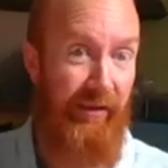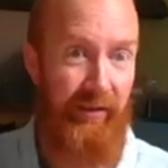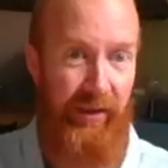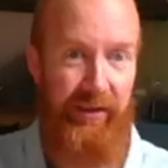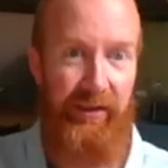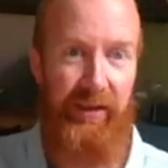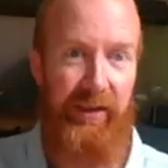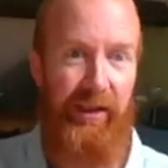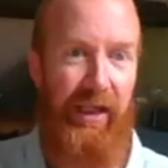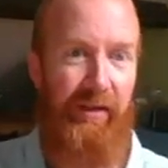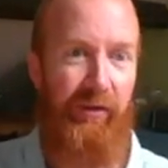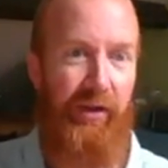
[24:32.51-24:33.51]
Like
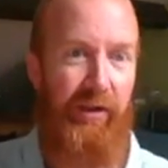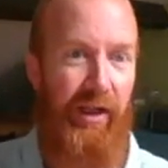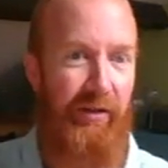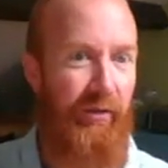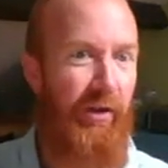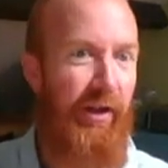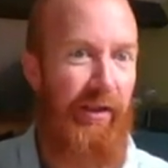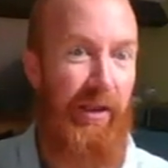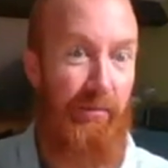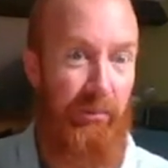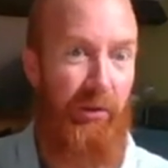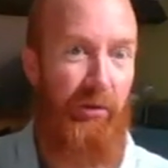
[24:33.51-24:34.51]
if I
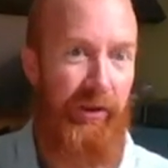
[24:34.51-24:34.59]
employ